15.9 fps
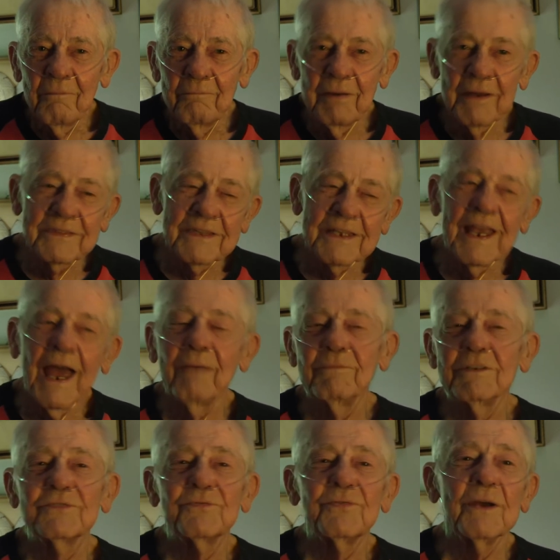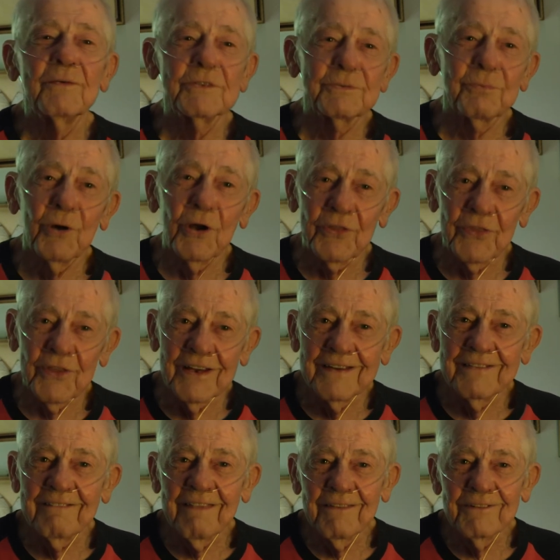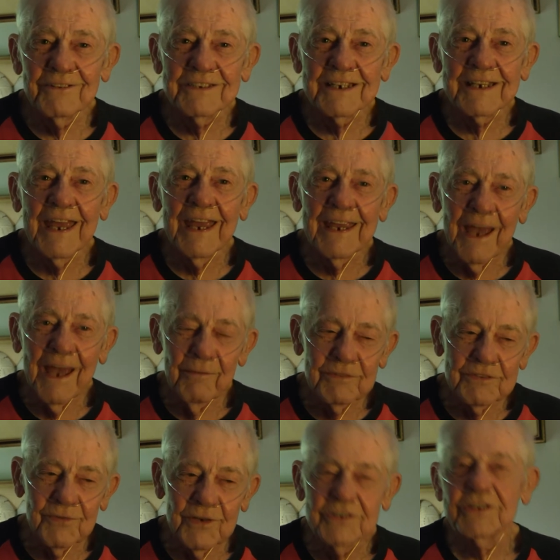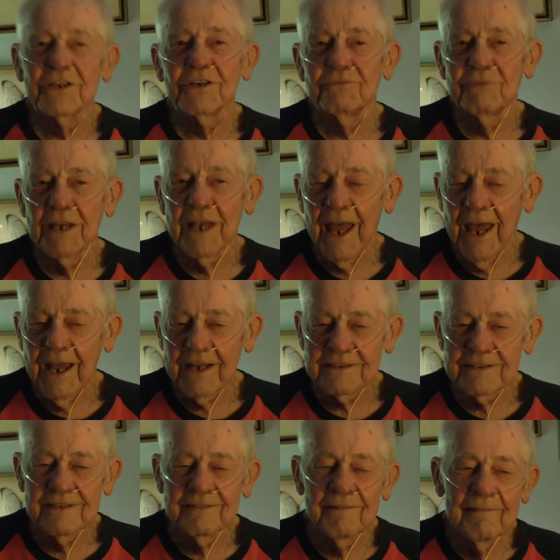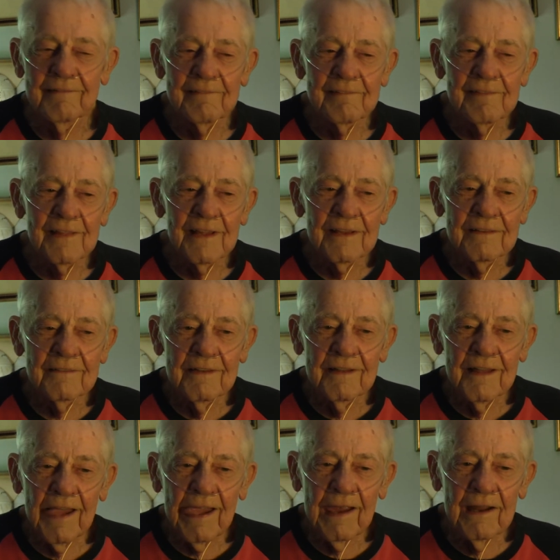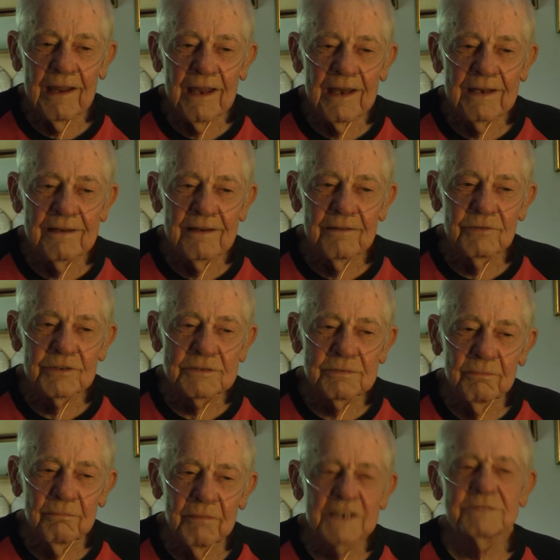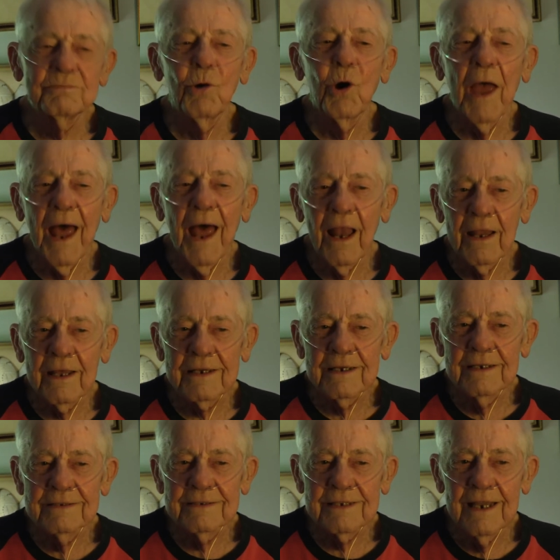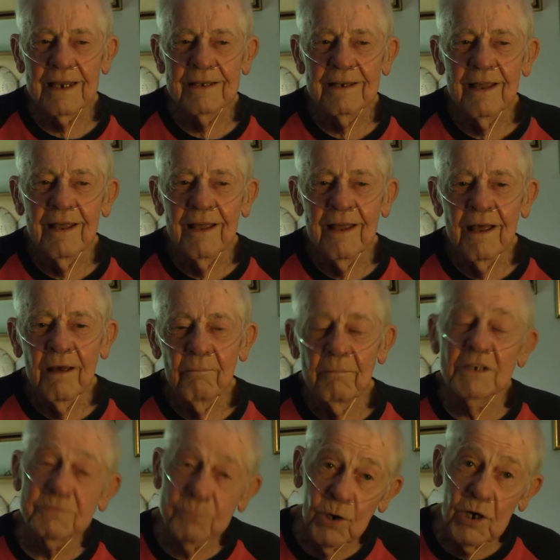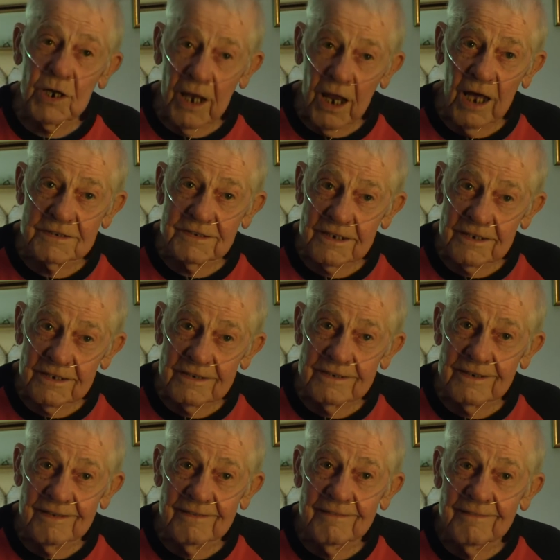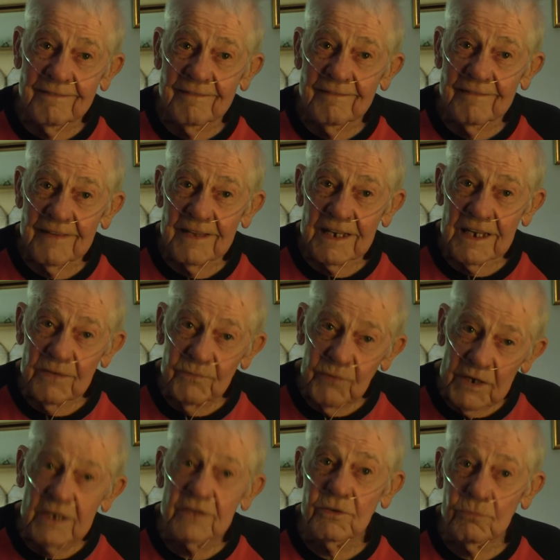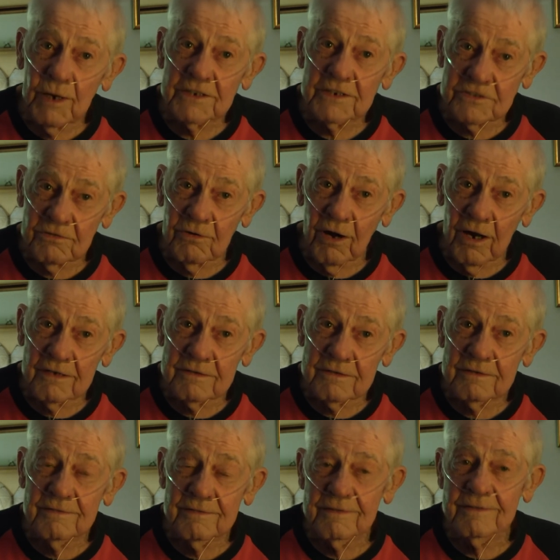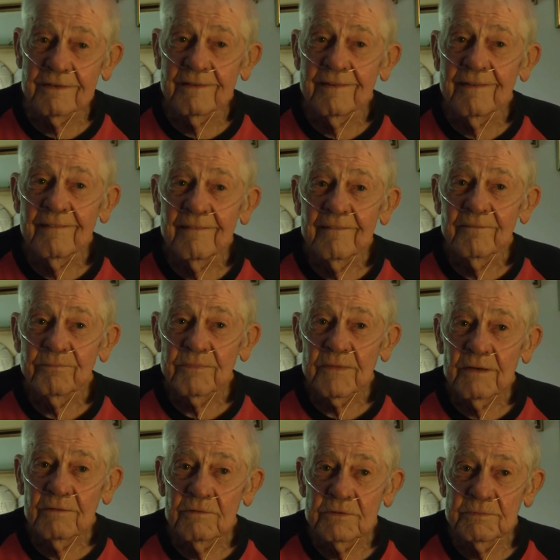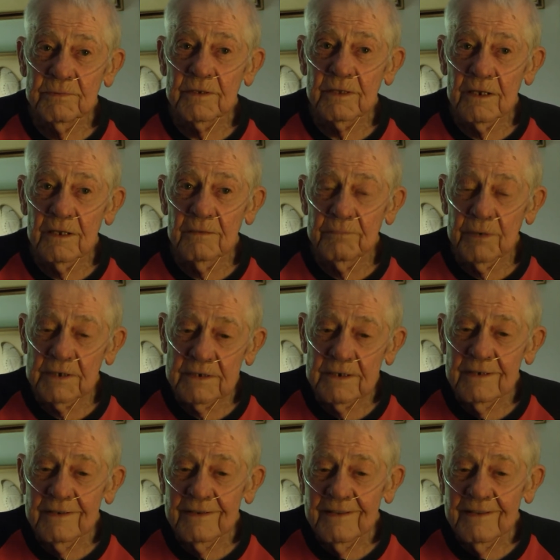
But the atmosphere was worth it. It was a gay atmosphere. You could relax. And, and it was much more elegant and much more closeted, even in the restaurant. It was big club, but...